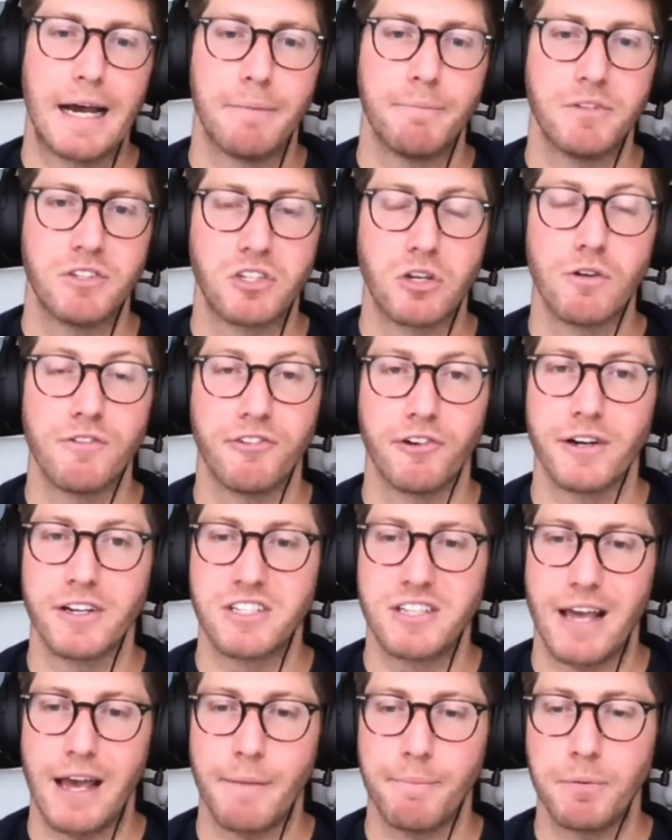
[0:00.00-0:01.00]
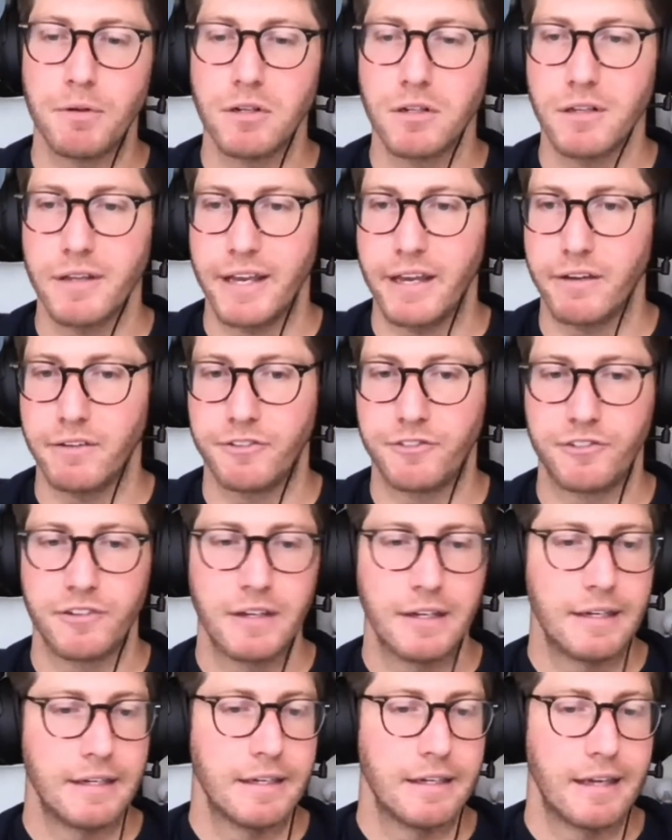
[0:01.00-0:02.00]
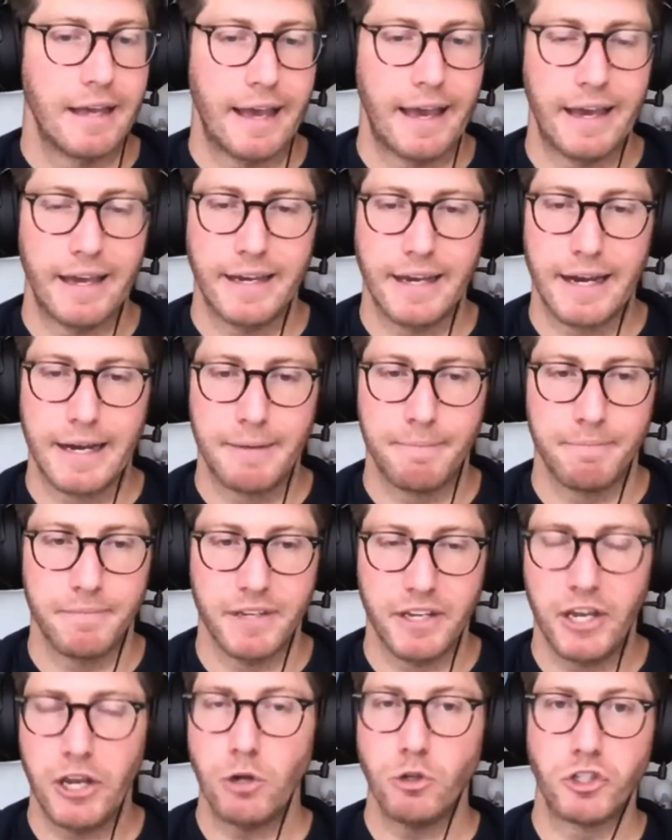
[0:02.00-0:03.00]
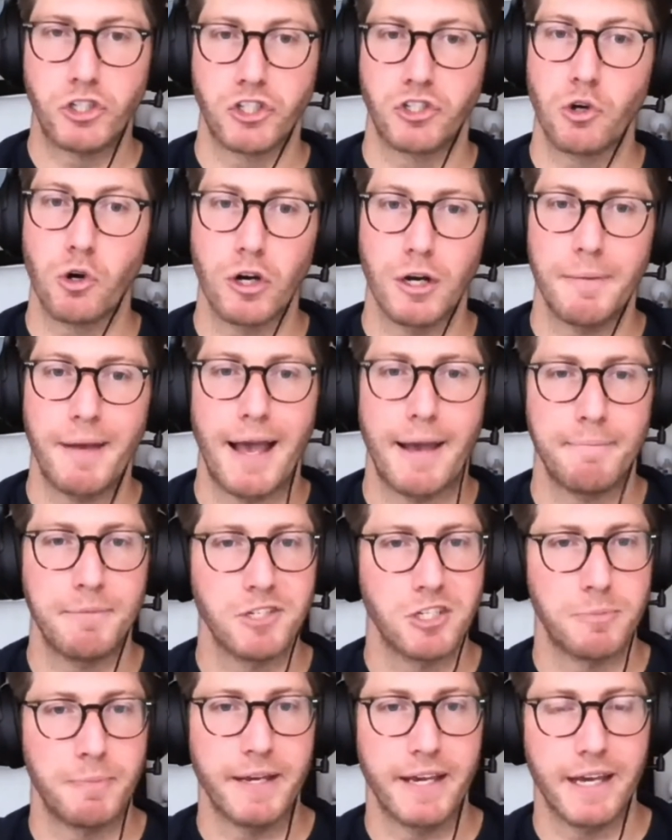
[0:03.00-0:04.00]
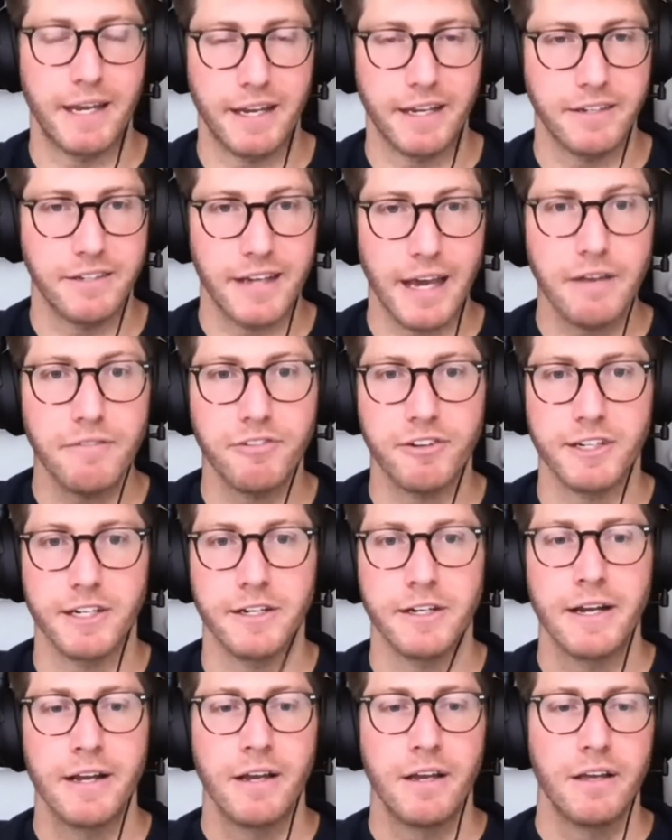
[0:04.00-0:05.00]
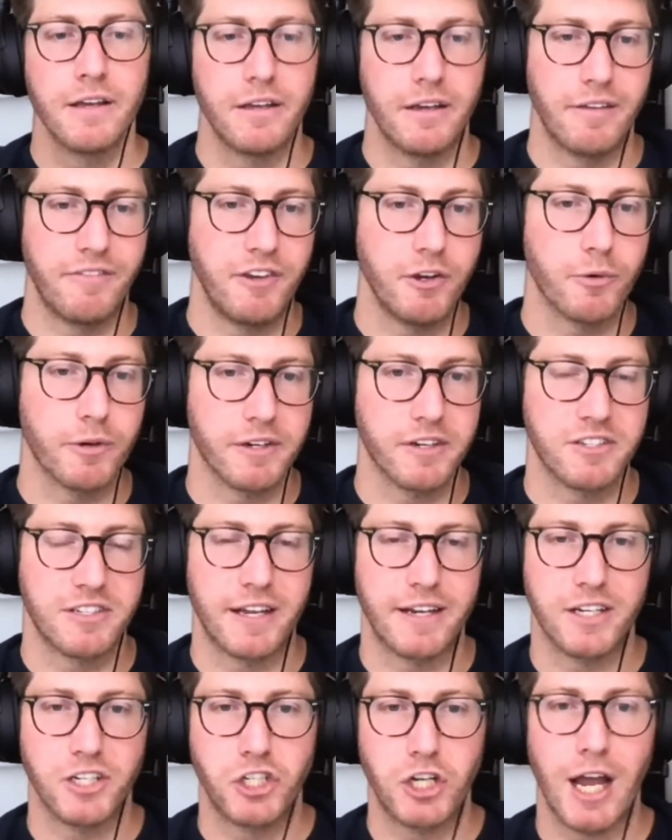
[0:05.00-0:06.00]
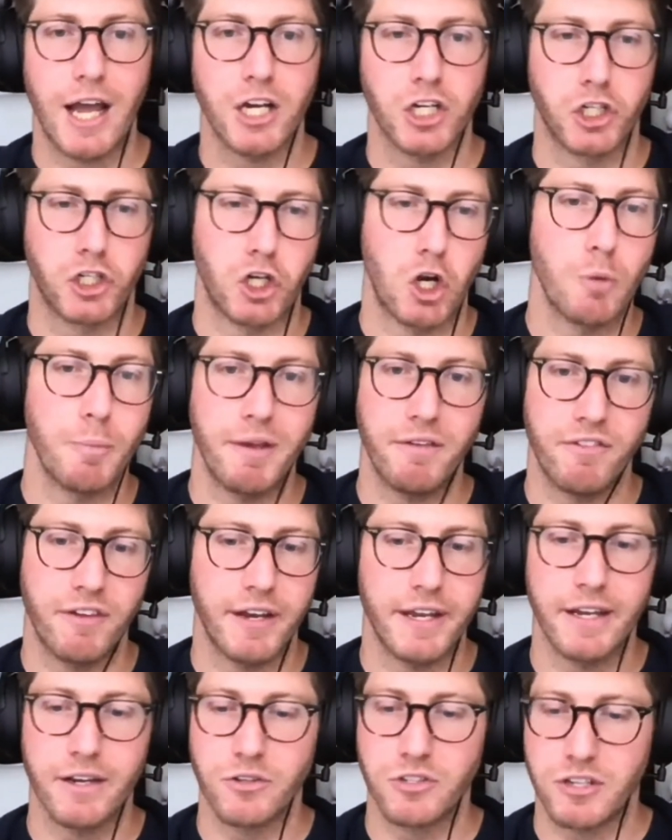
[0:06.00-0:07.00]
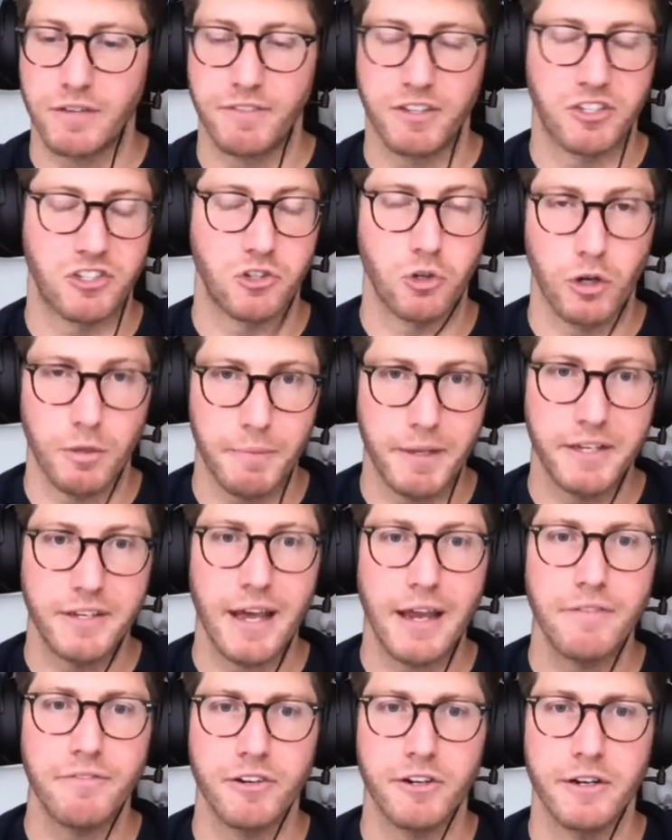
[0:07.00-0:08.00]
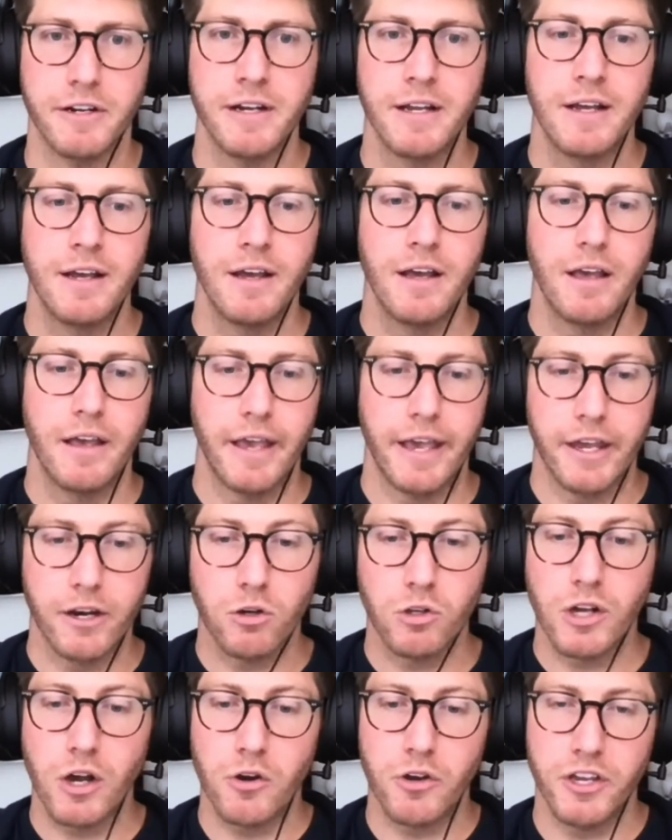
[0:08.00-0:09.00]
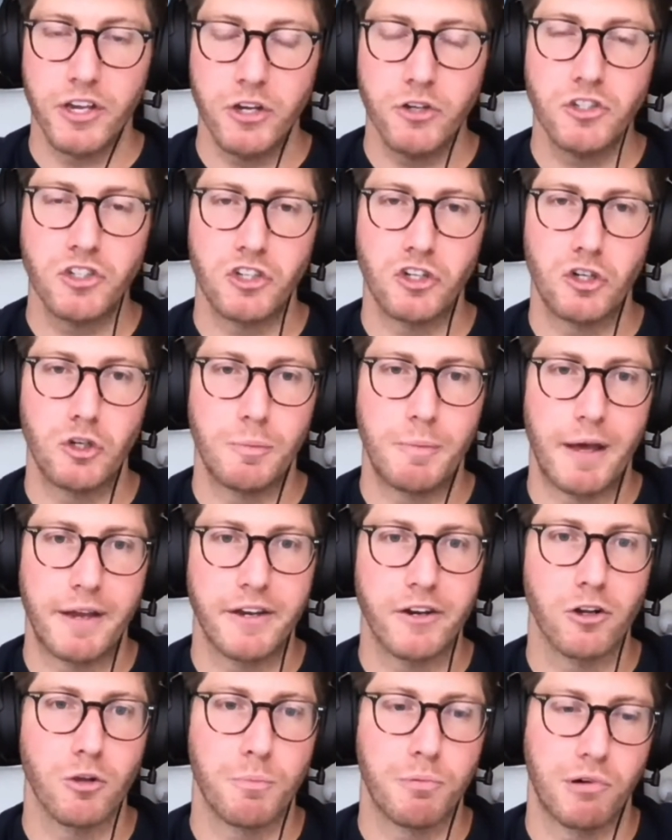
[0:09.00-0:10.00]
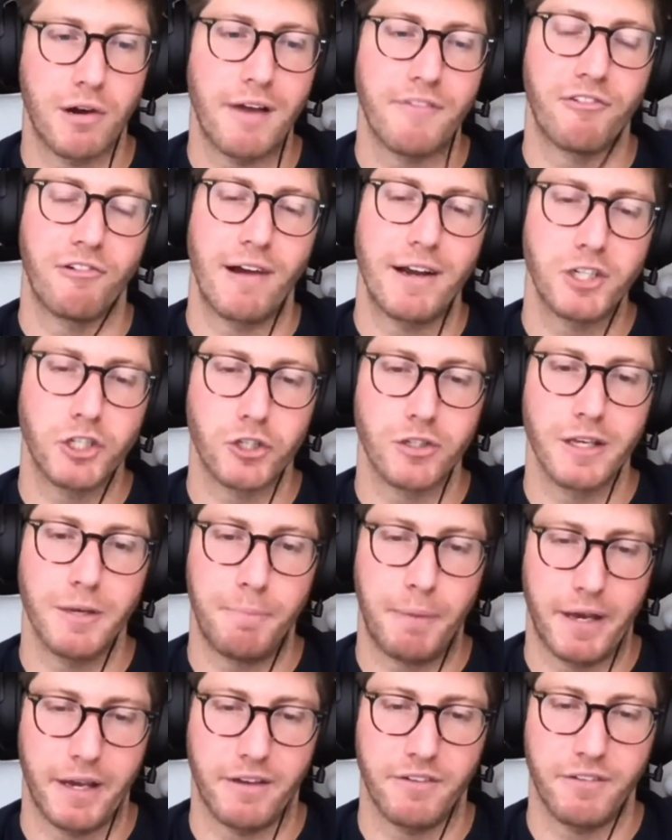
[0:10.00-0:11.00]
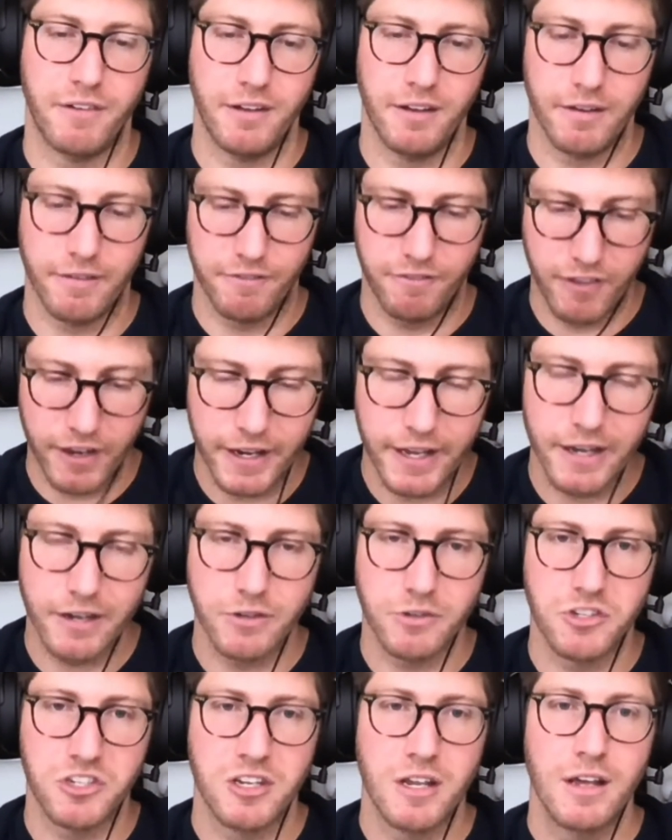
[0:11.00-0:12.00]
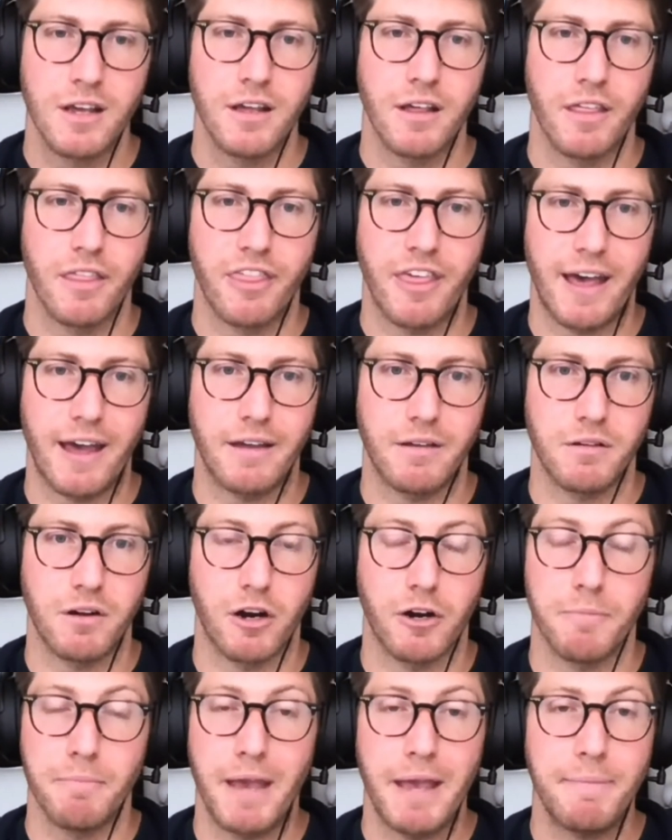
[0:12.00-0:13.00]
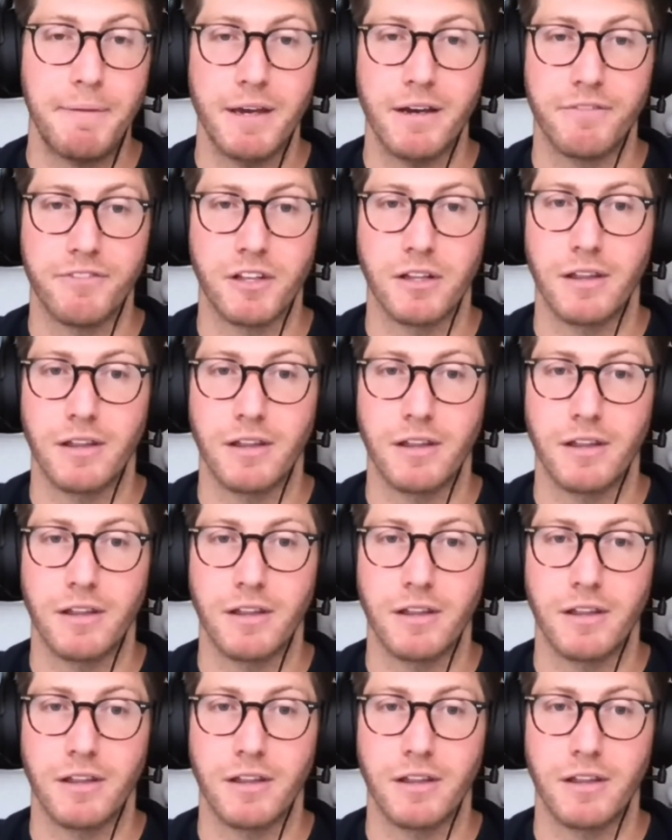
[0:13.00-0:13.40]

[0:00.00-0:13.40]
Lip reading: So for example, if a huge storm happens to be hitting Denver, if you were to say to Josh, show me videos of the storm in Denver, it'll go to YouTube and it'll preferentially pick videos that are maybe of the